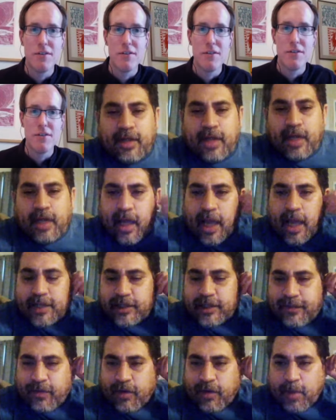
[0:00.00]

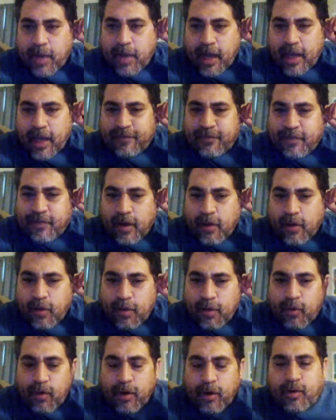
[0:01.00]
Actually, if you don't mind, I have
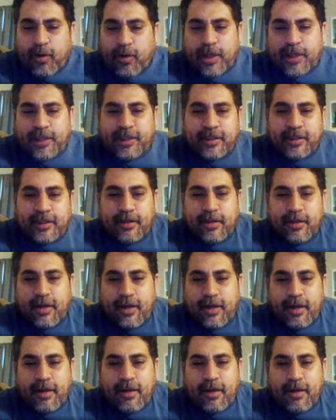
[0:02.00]
one more question
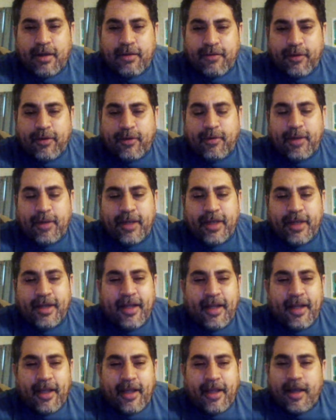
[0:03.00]
for Creed,
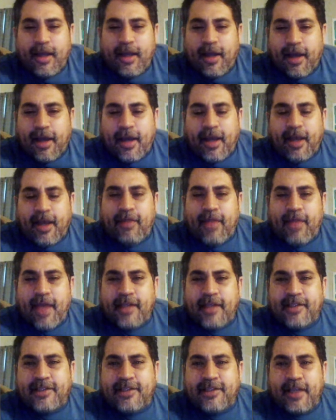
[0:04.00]
and
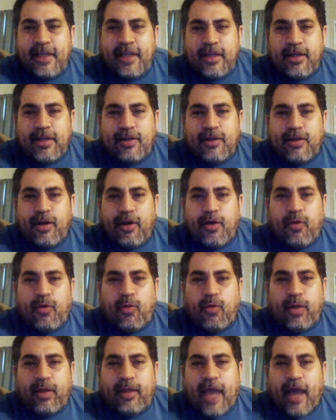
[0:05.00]
that's,
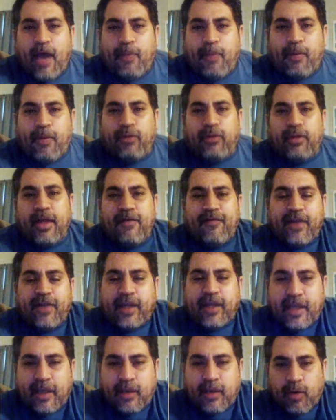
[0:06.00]
with how
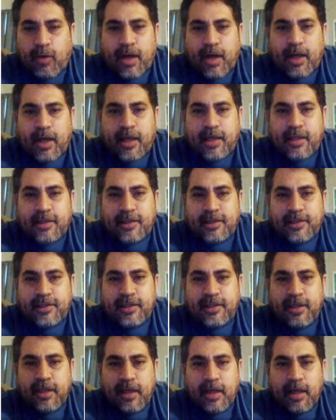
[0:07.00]
prolific he
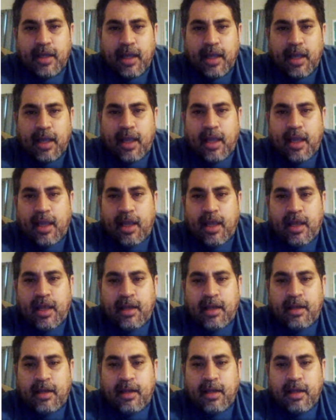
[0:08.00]
was,
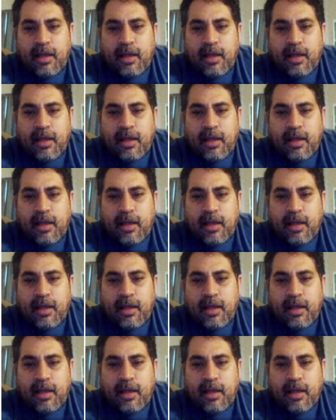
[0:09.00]
and